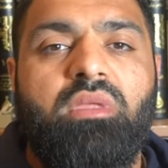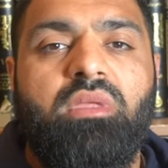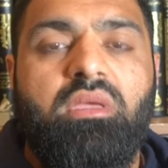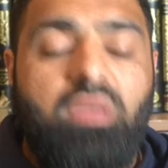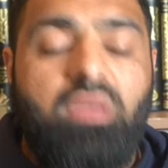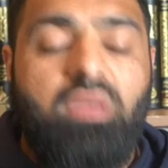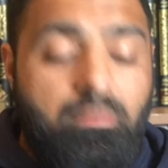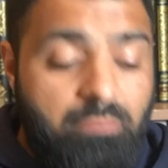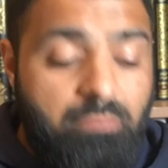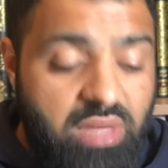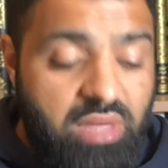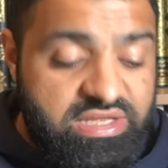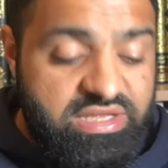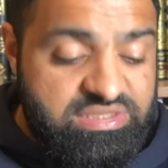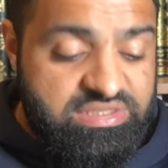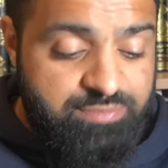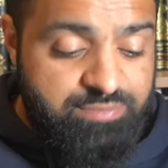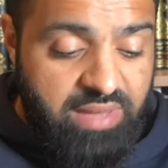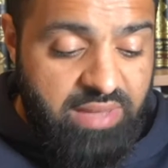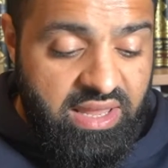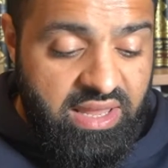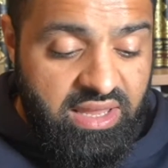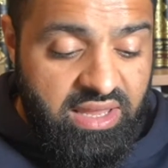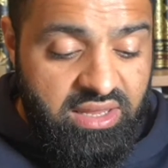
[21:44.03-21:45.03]
must
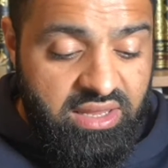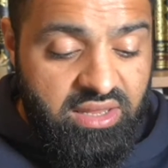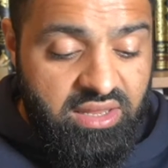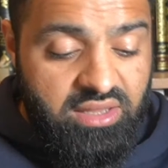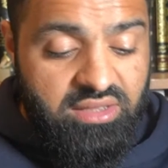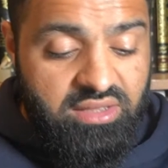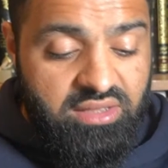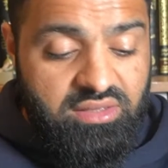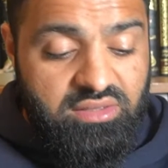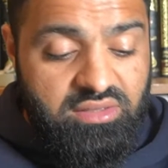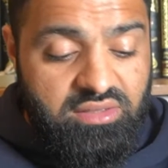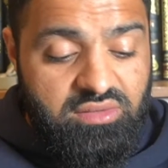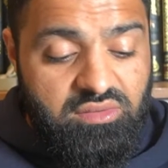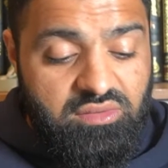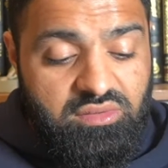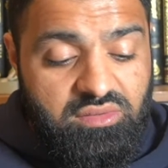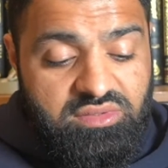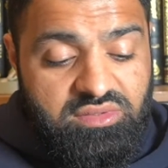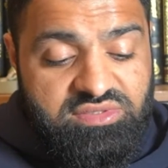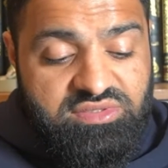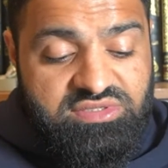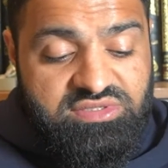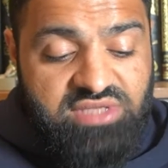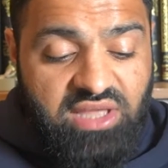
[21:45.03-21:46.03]
pay
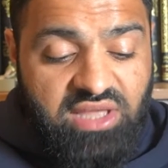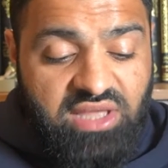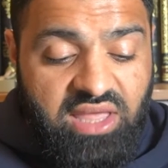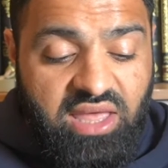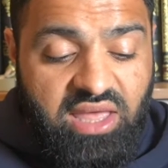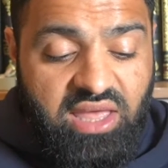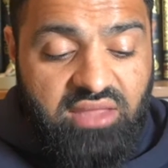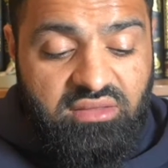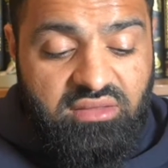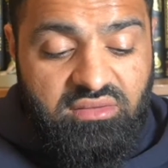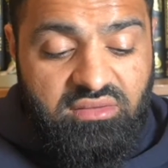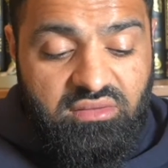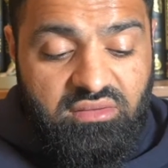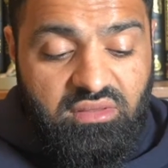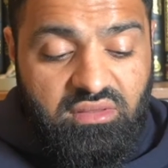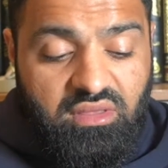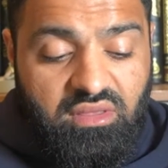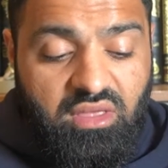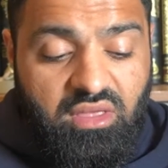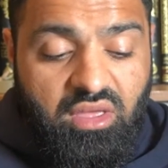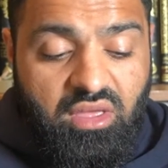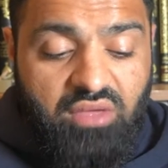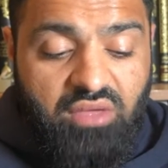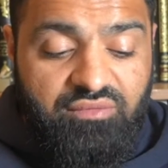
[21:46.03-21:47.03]
zakat
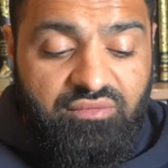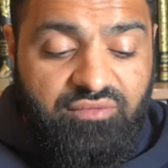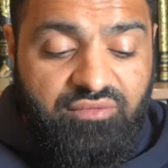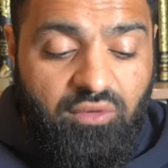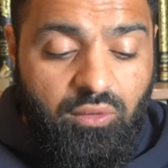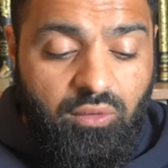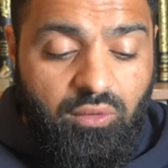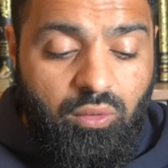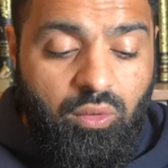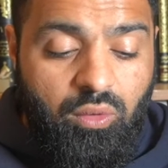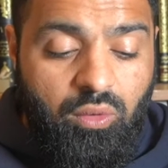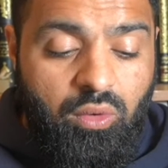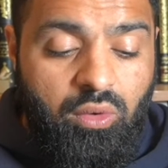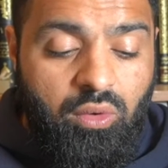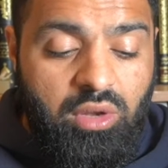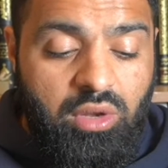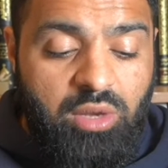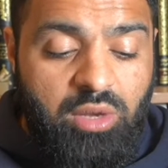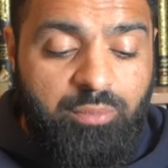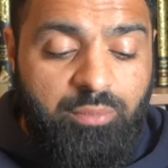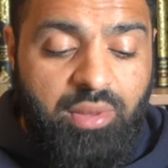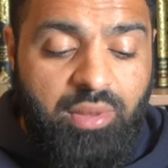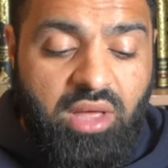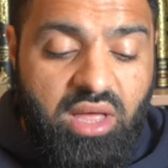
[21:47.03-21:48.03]
for
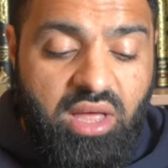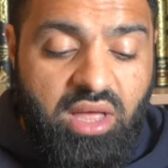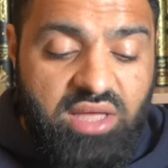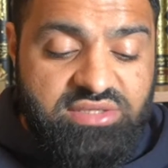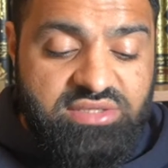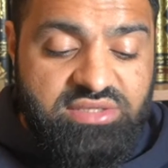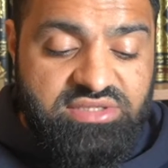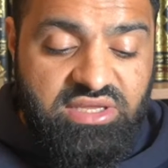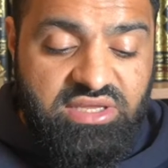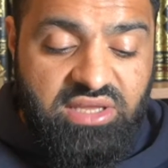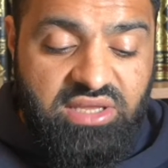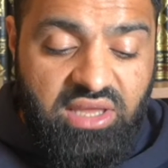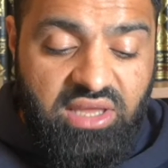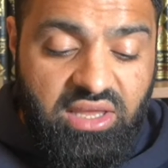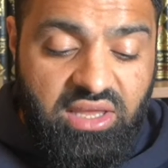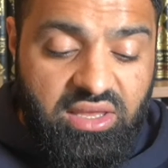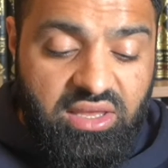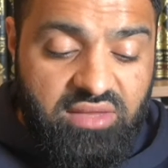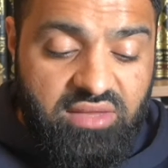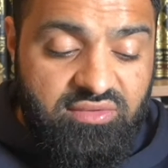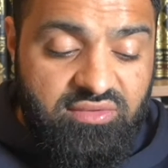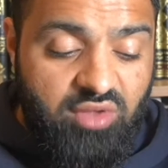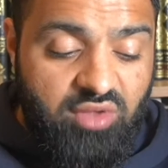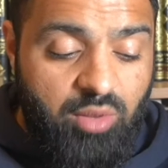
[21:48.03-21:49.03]
all past
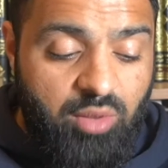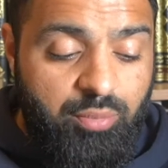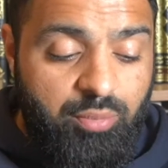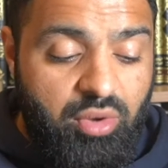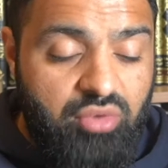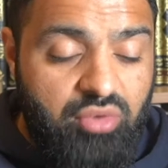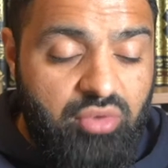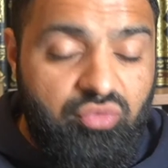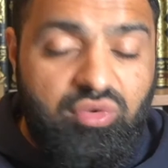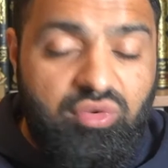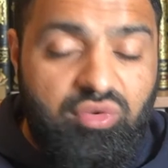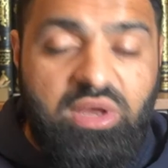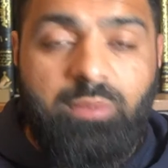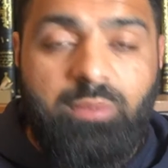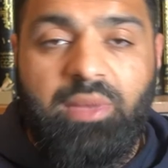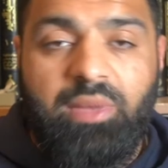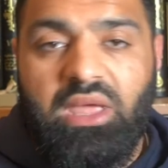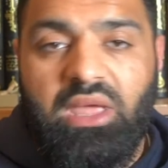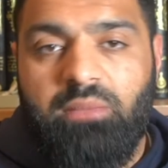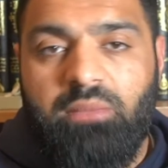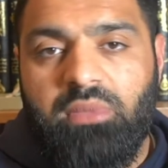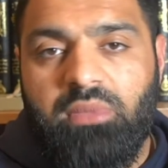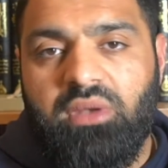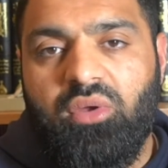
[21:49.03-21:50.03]
years upon
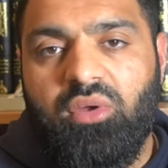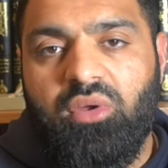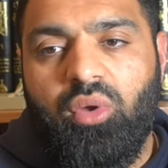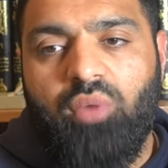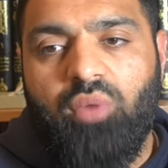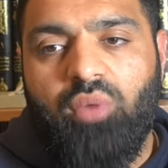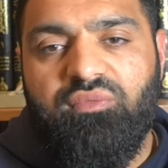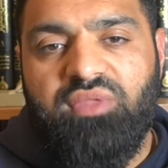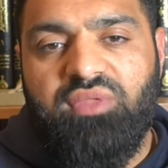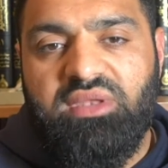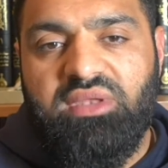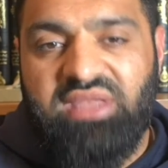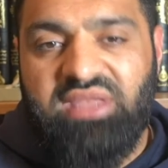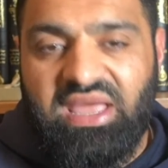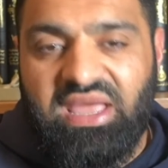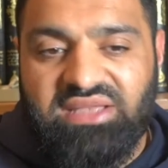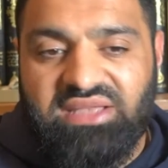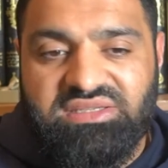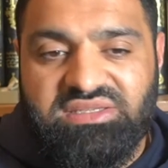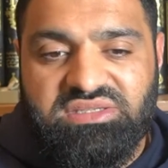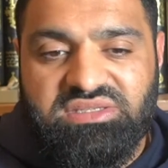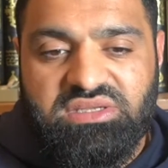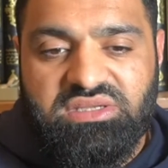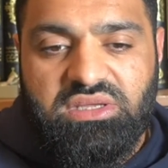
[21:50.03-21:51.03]
repayment of the
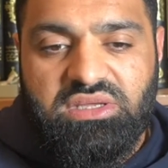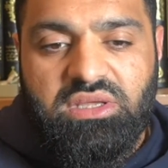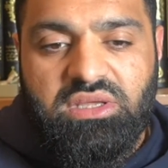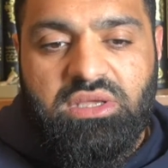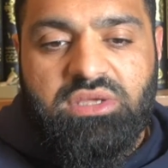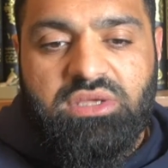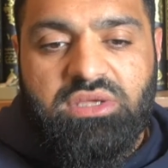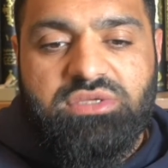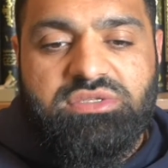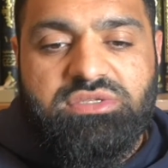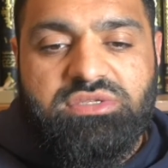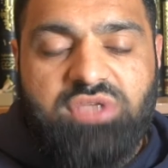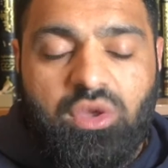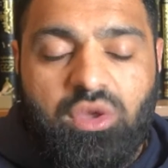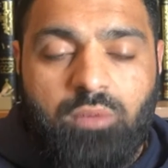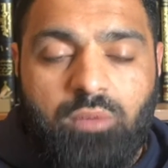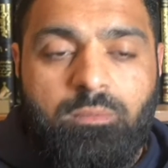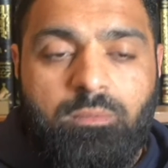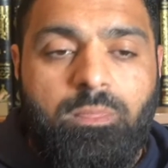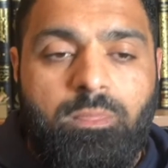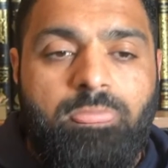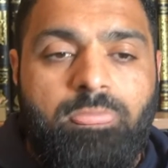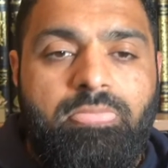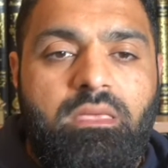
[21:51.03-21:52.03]
debt. So,
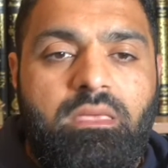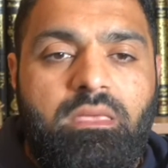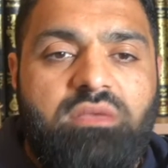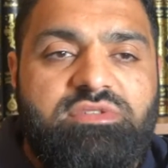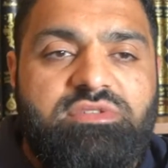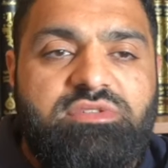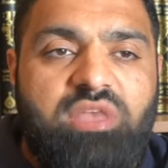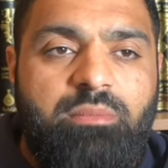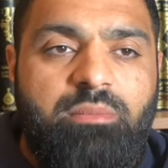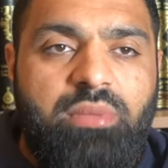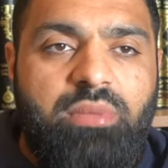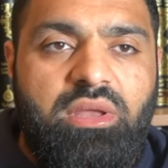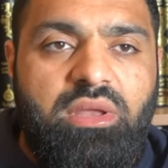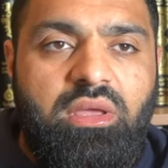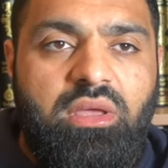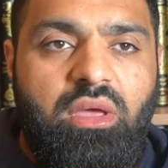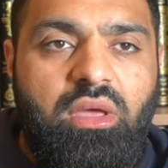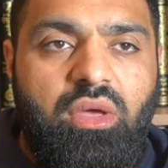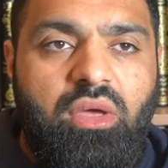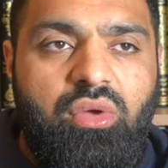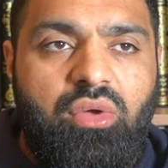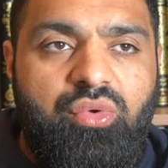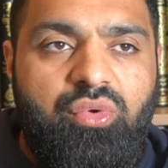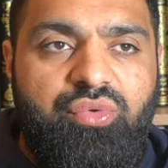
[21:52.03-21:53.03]

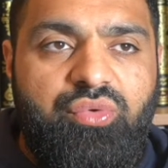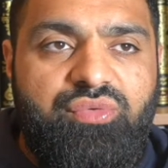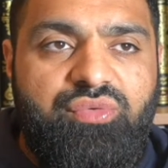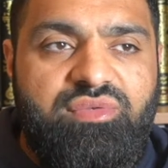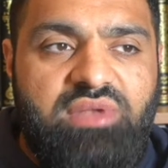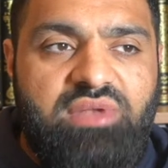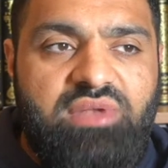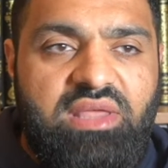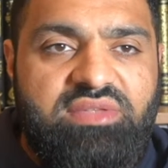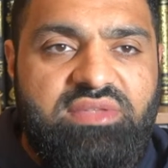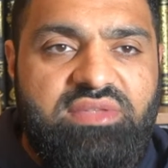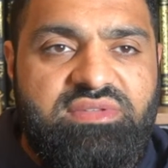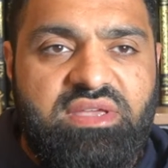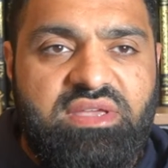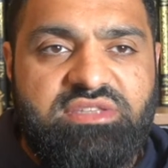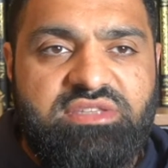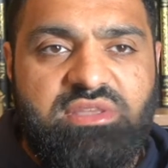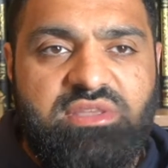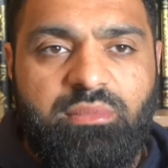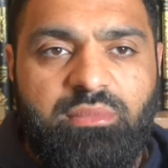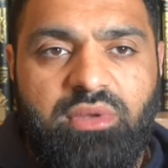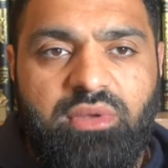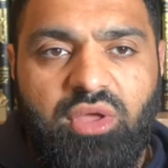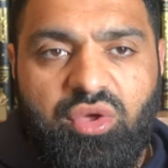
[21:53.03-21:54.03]
let's say
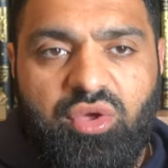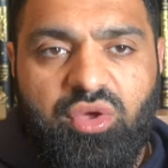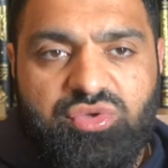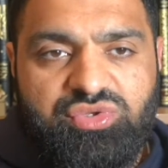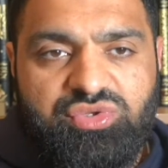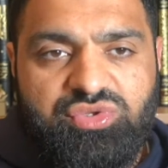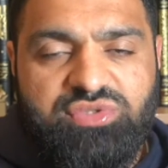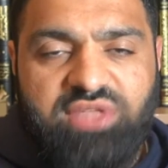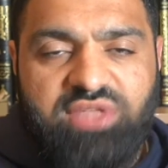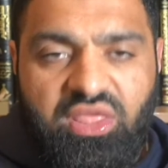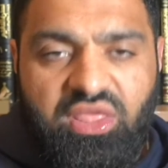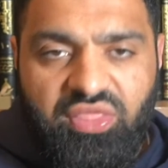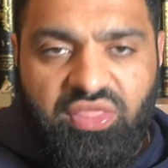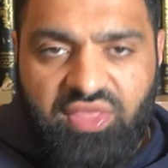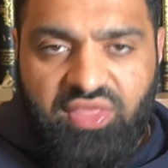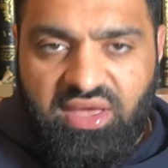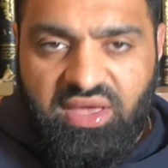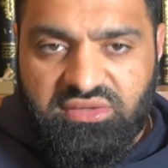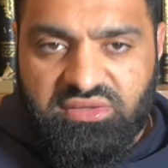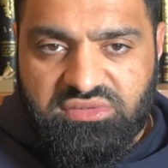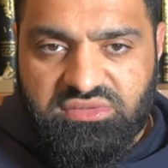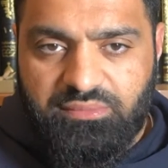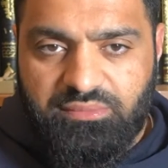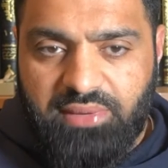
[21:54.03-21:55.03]
somebody owes you
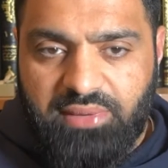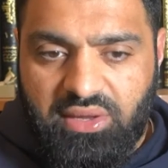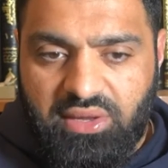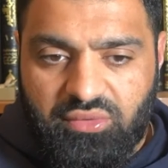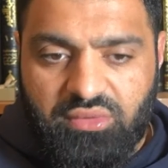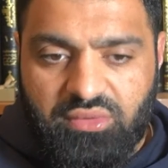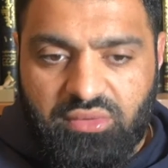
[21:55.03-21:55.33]
£10,000,